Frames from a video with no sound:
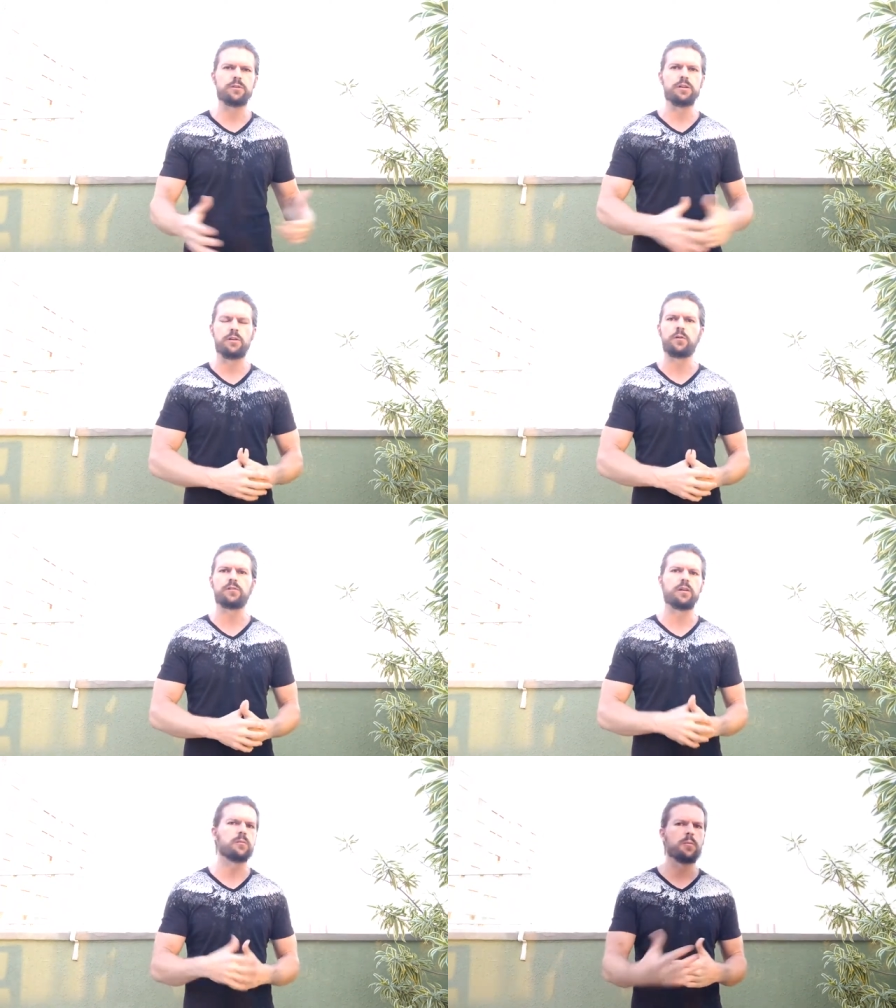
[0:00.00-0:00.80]
You know,
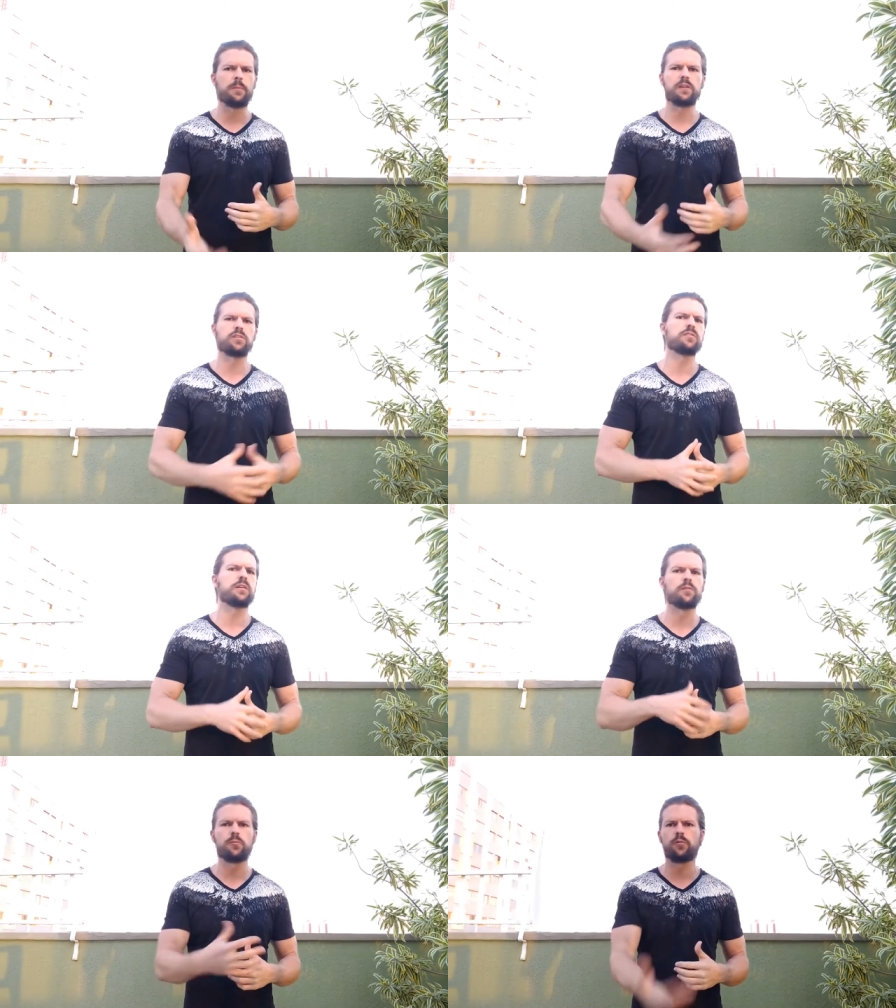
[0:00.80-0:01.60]
send him a message,
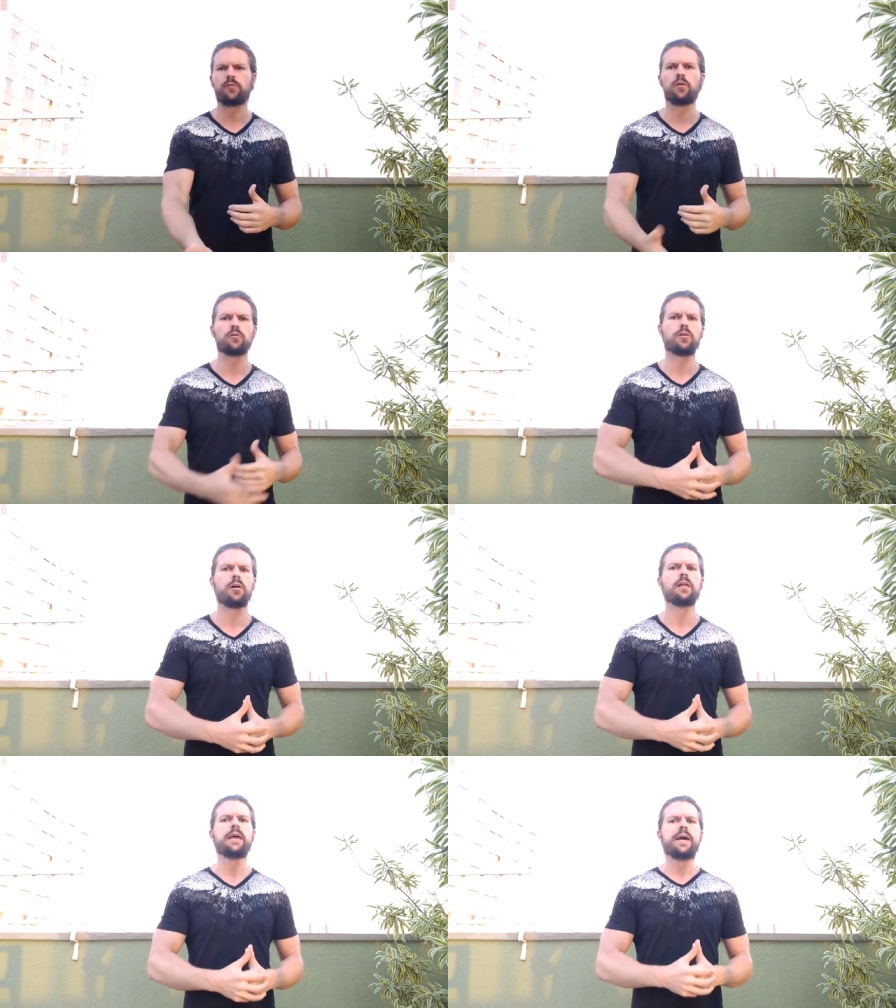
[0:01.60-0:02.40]
give him a phone
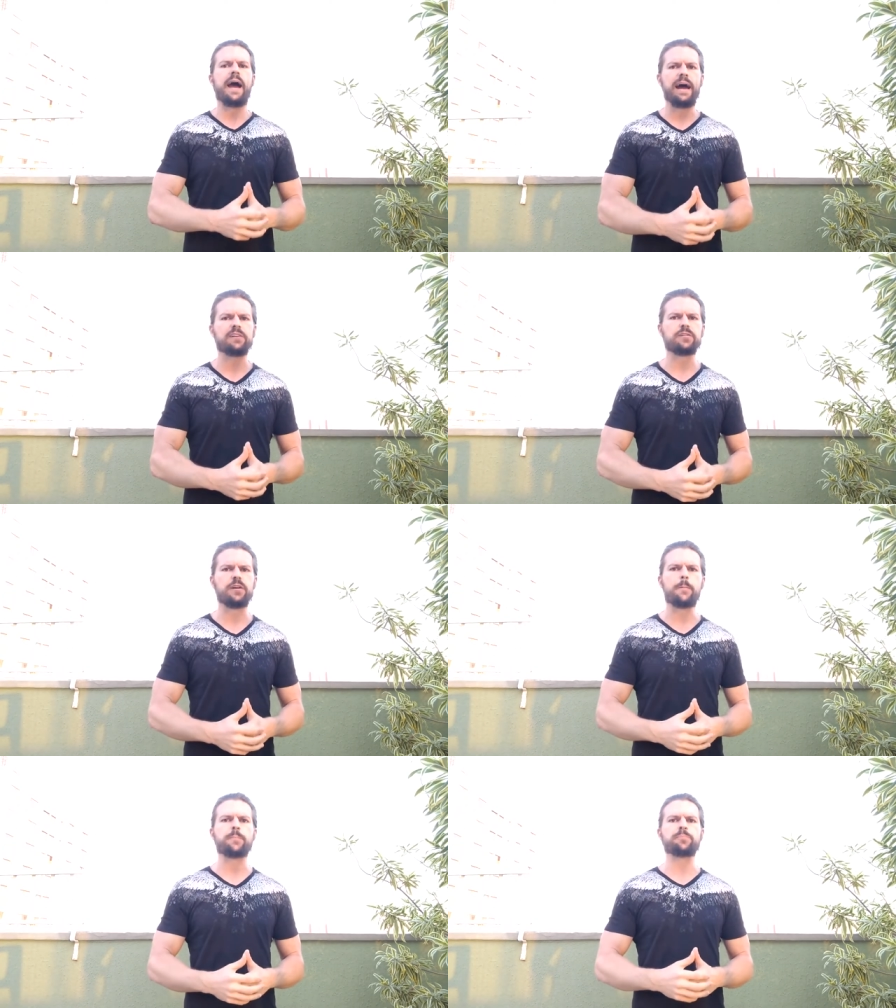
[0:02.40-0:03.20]
call, ask
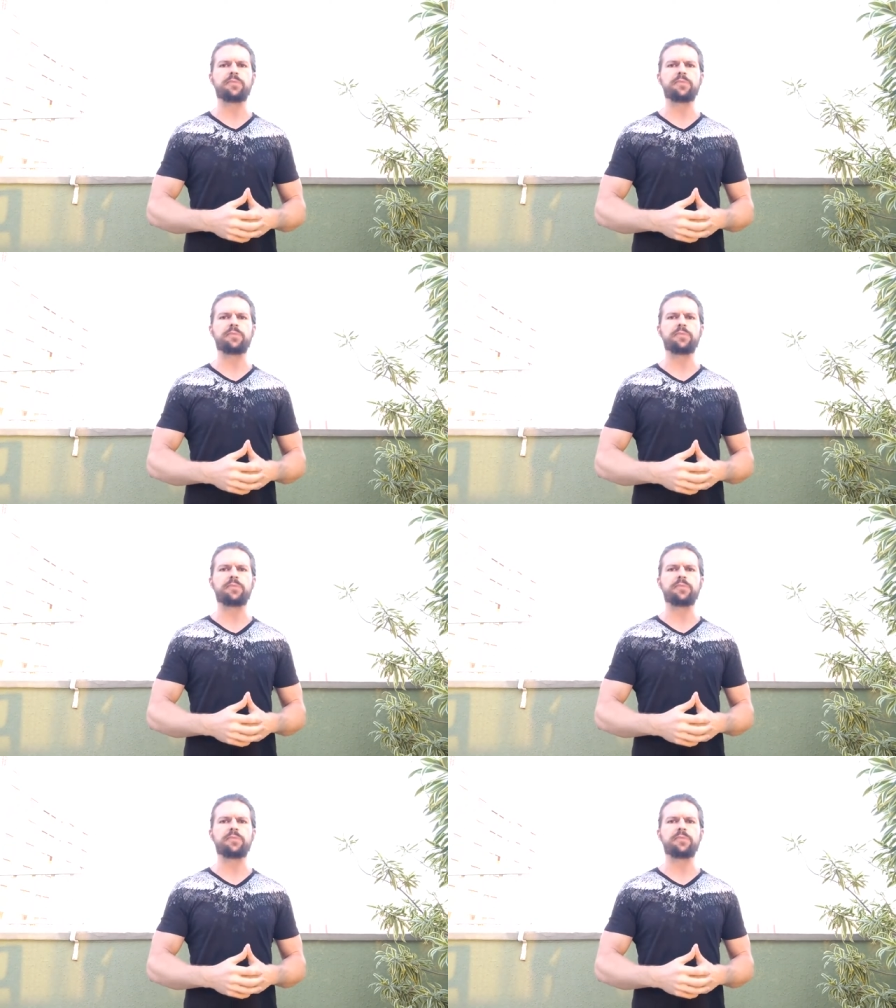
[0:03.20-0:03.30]
him